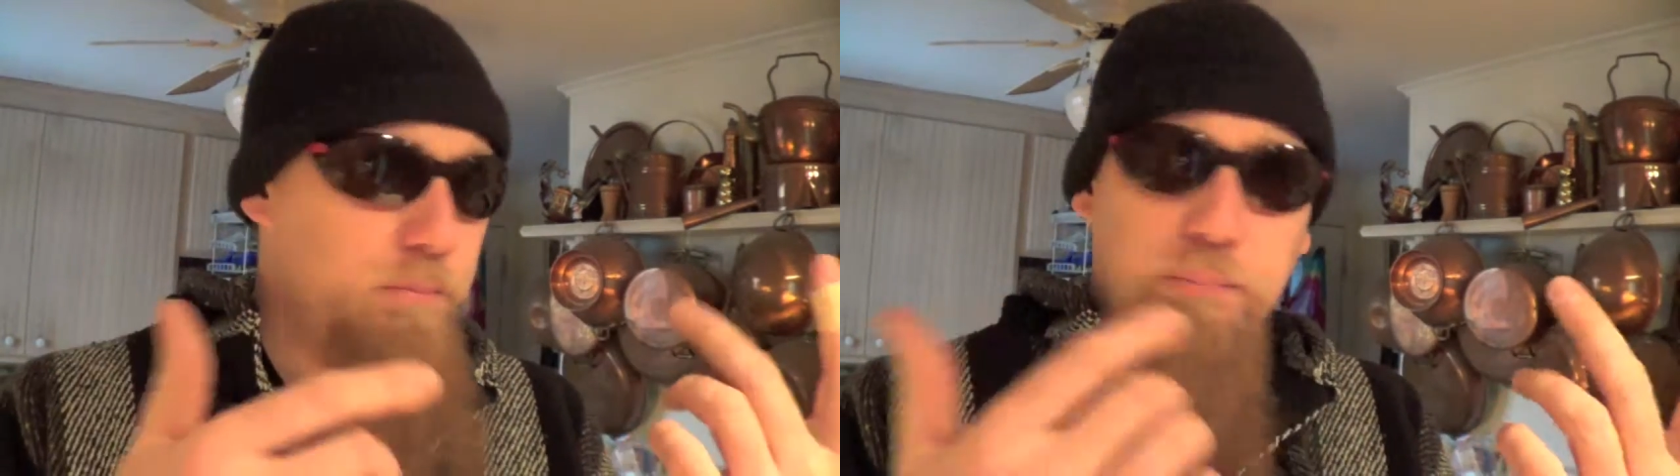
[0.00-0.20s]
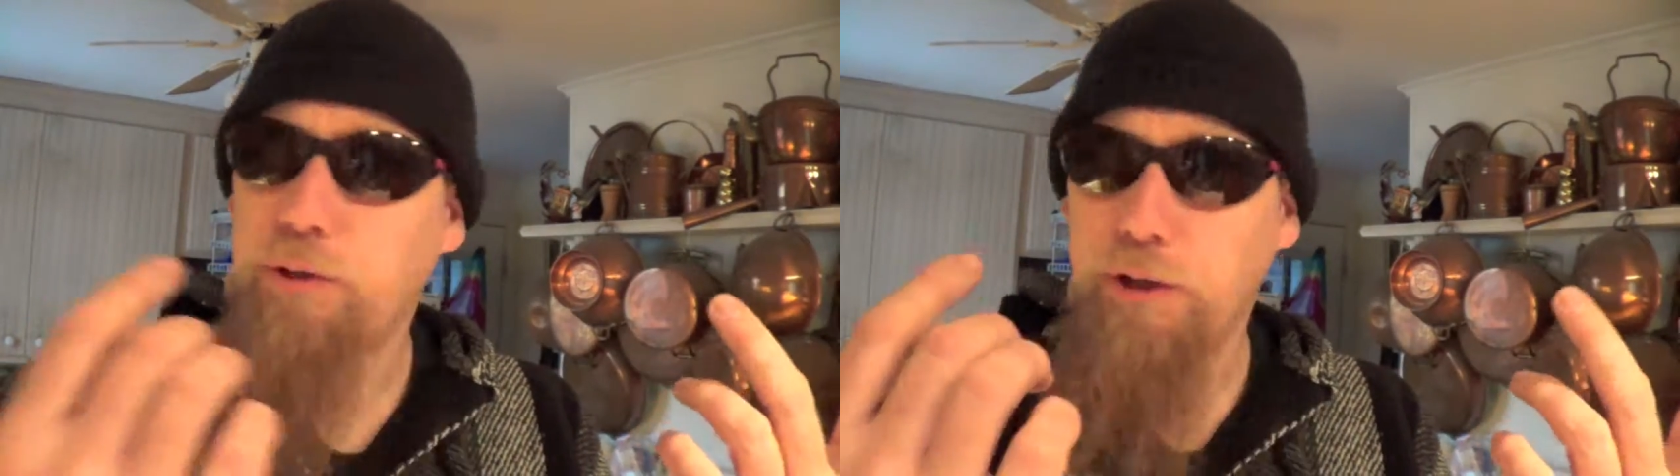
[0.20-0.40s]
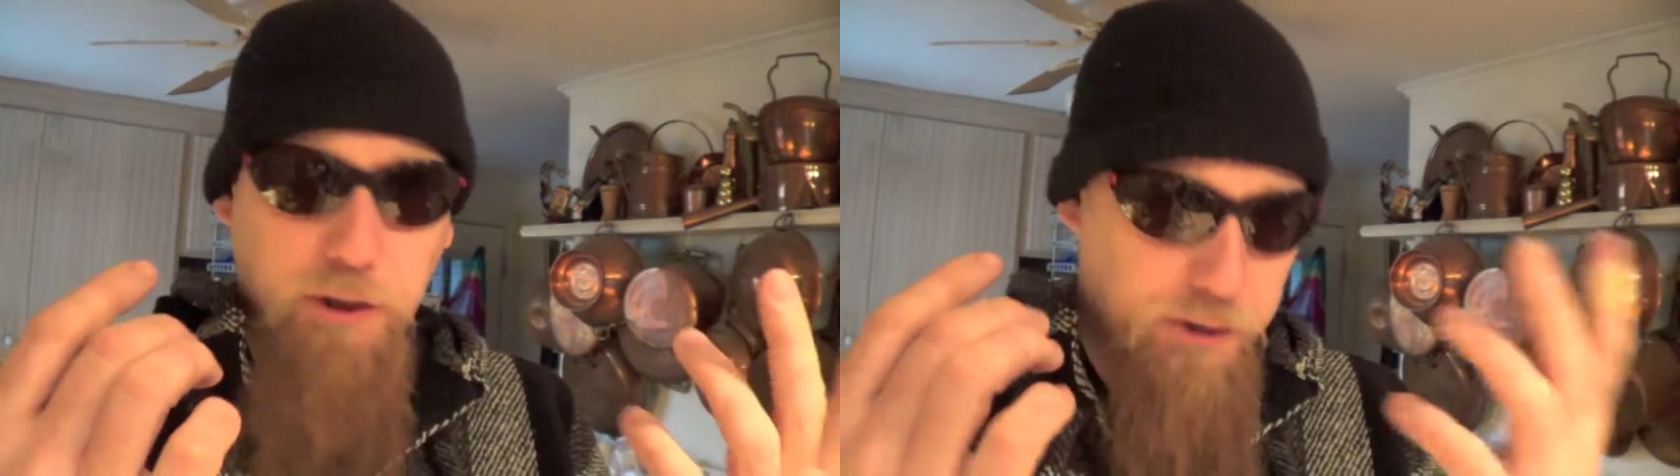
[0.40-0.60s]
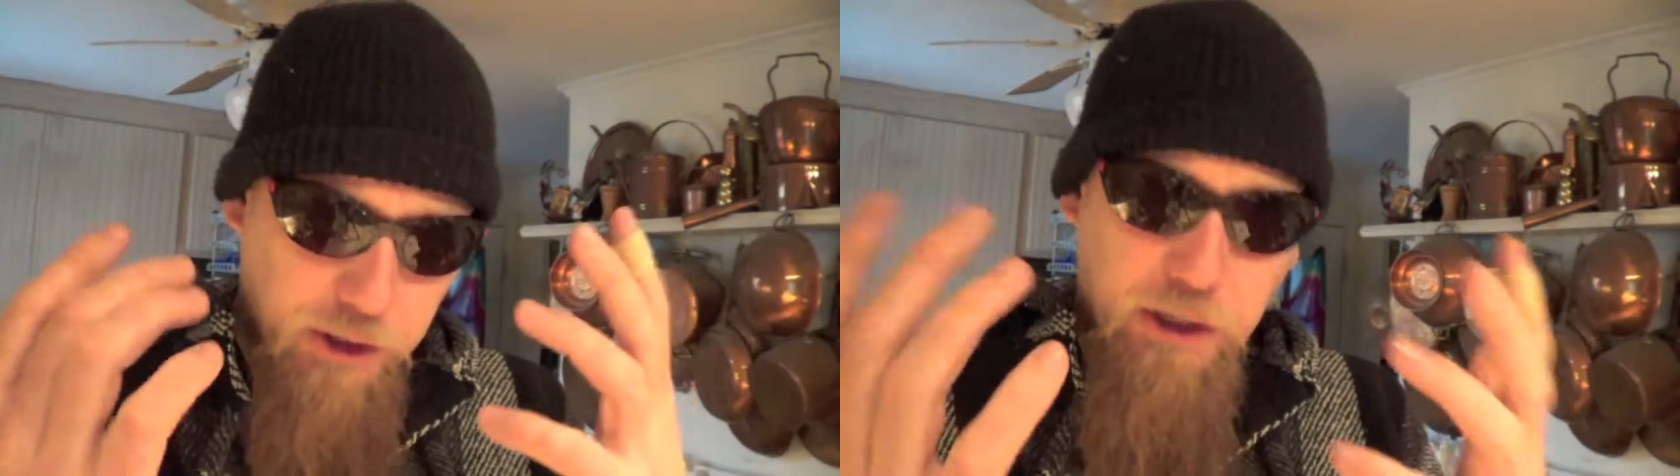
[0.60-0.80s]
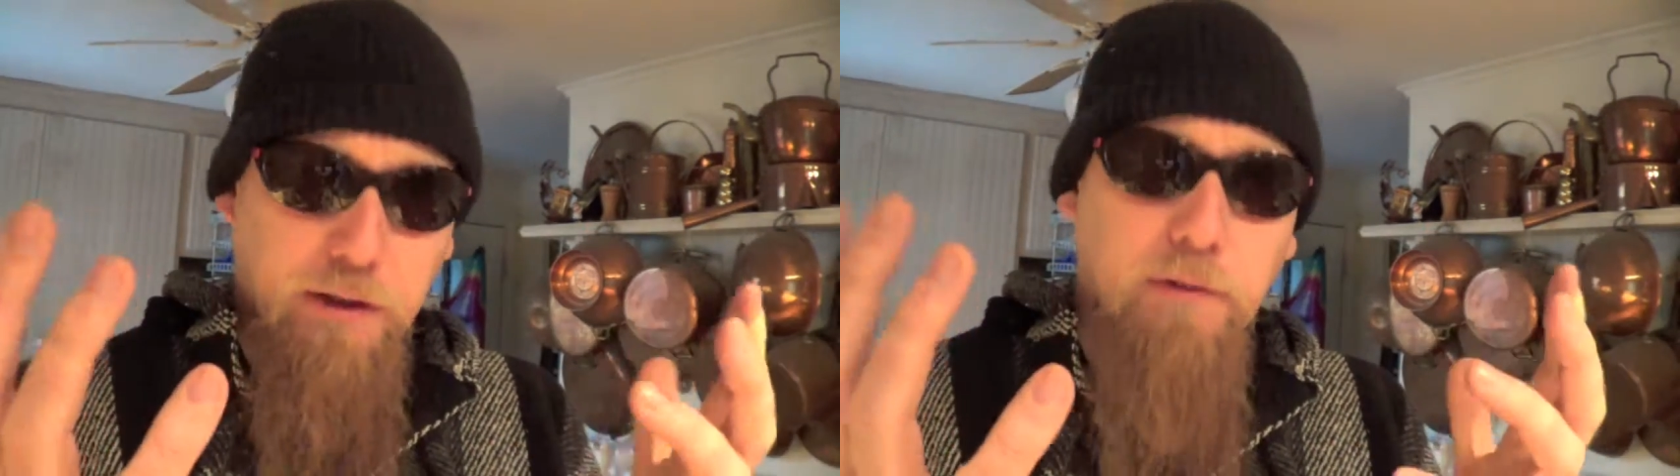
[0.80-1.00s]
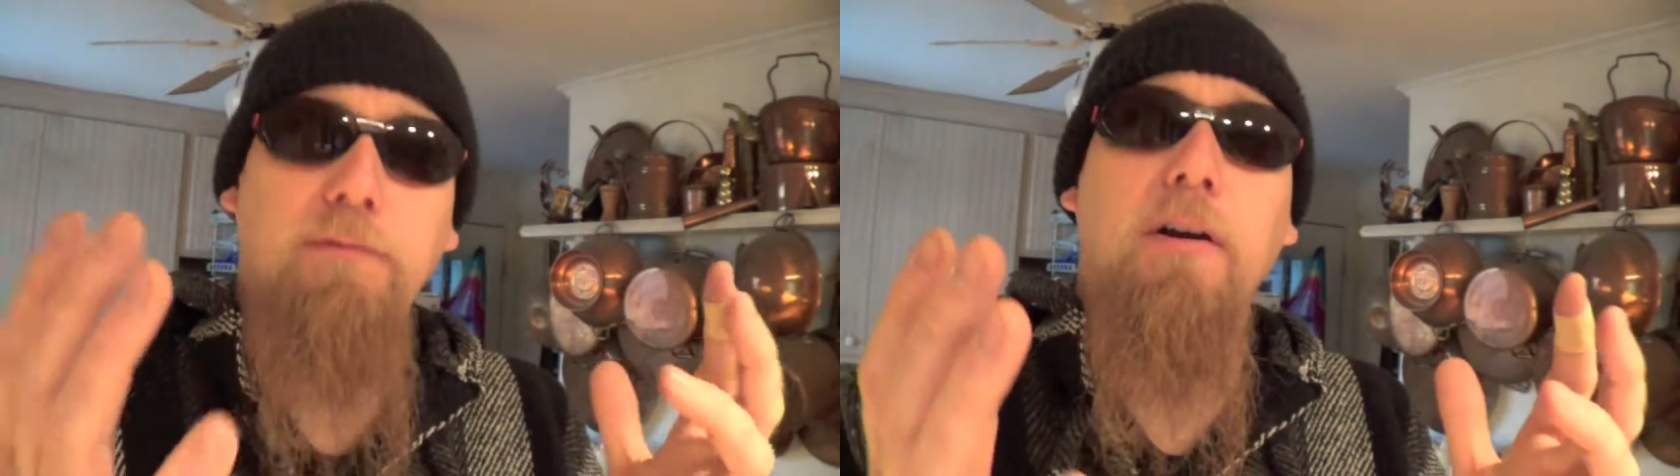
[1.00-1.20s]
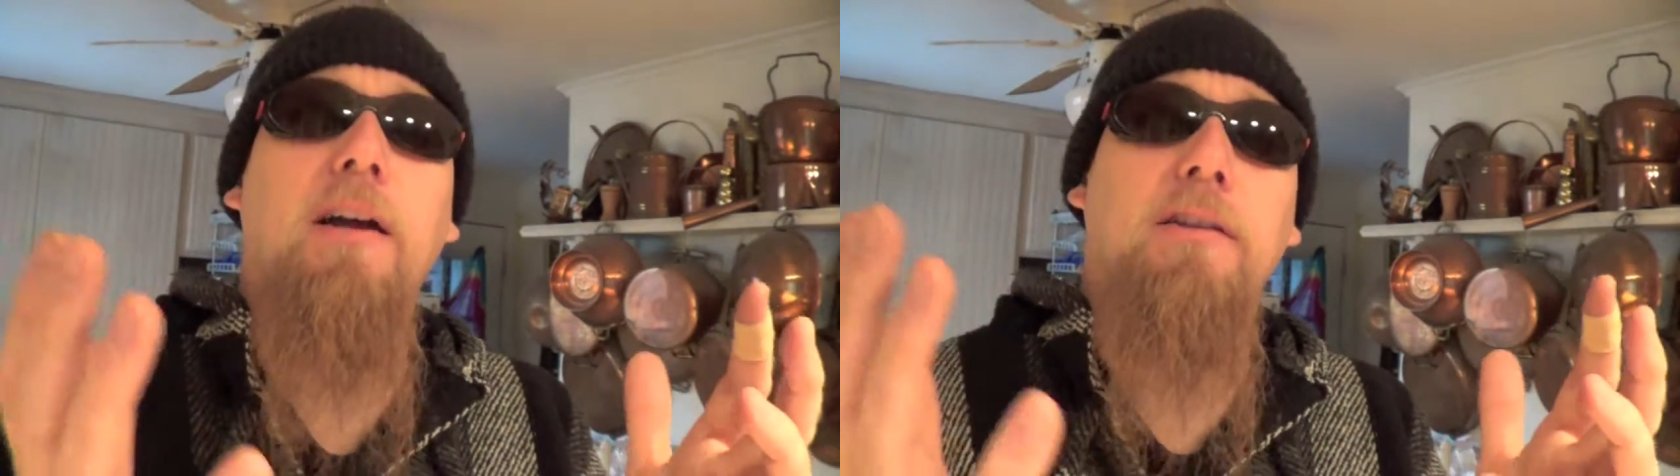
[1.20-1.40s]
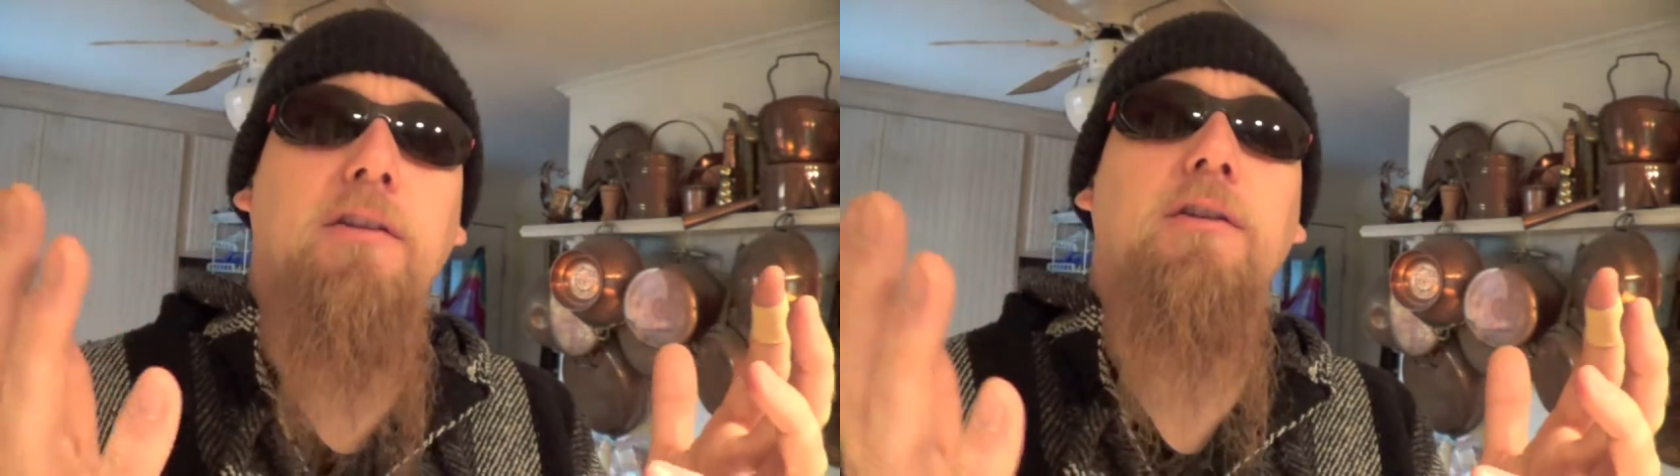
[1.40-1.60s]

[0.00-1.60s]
appreciate the fact that